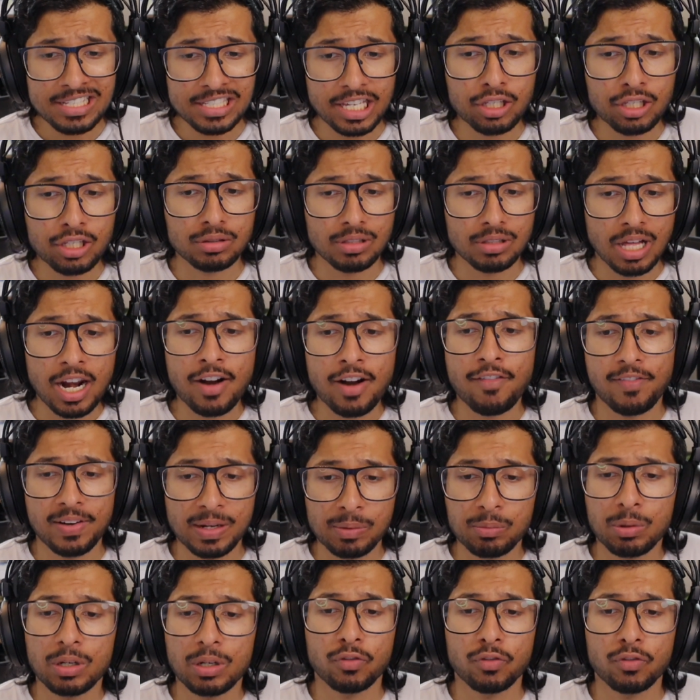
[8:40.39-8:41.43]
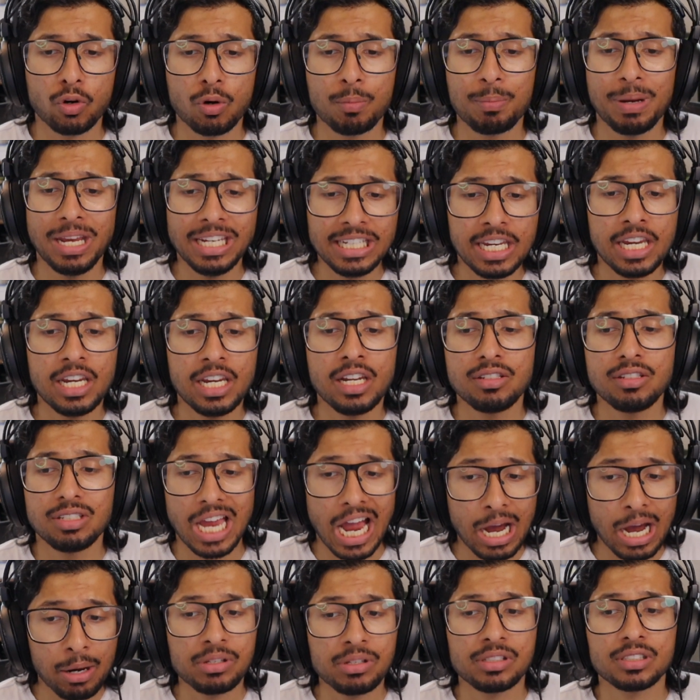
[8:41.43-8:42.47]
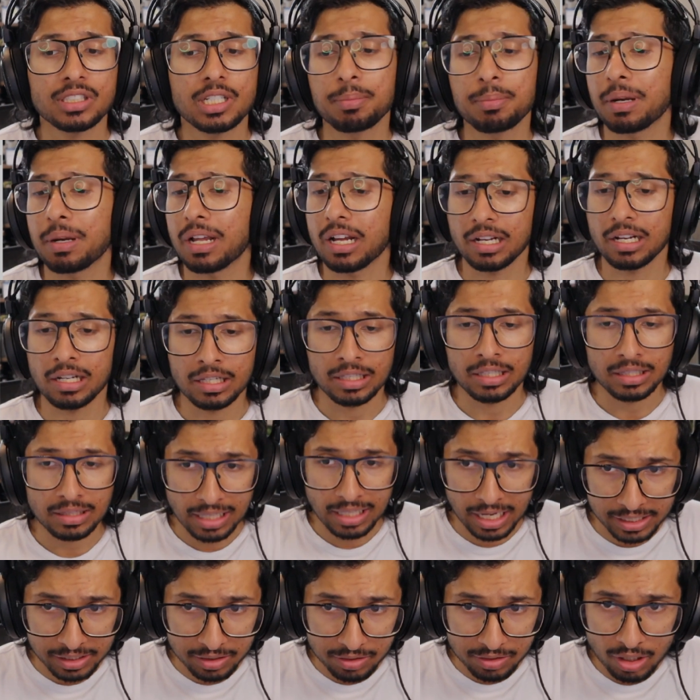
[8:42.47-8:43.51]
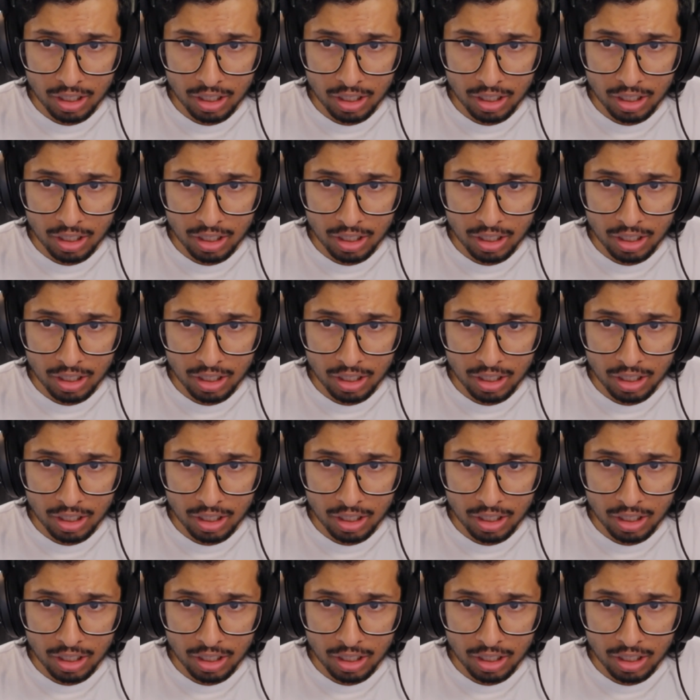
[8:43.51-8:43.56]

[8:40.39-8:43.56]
Solana framework for making JavaScript clients.